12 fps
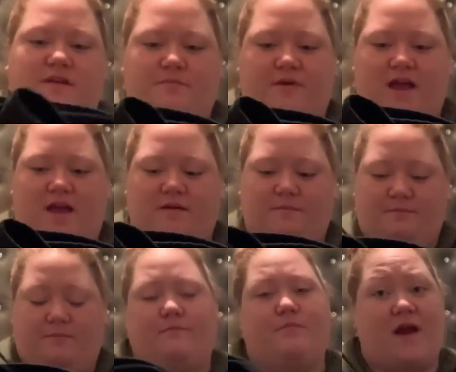the brown
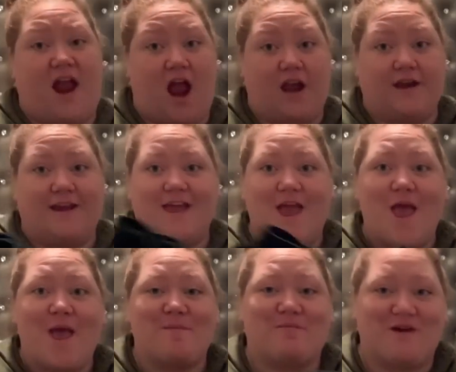brand
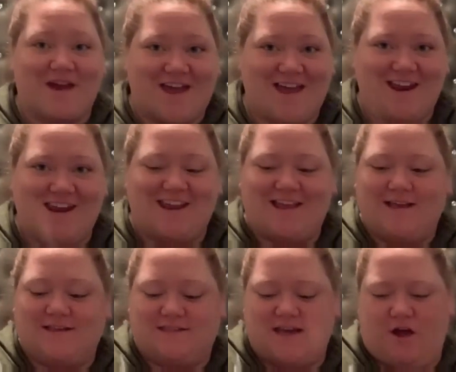
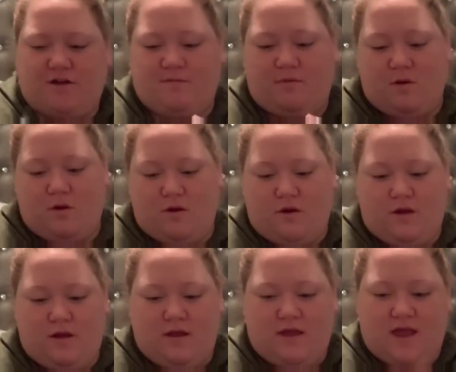South
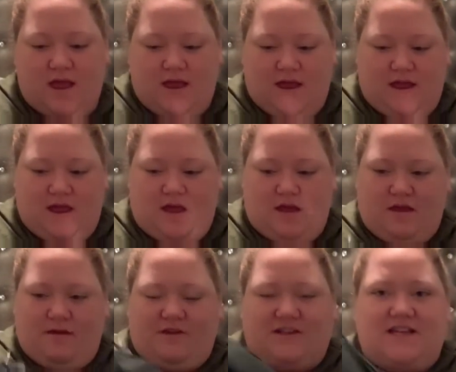Pole.
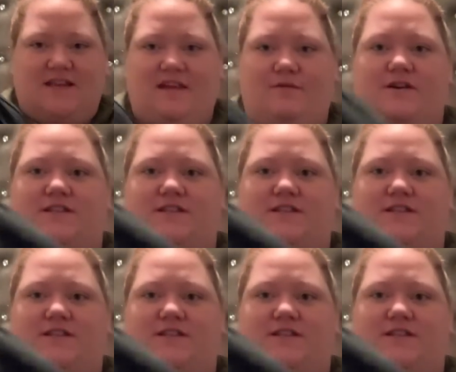Looks like they were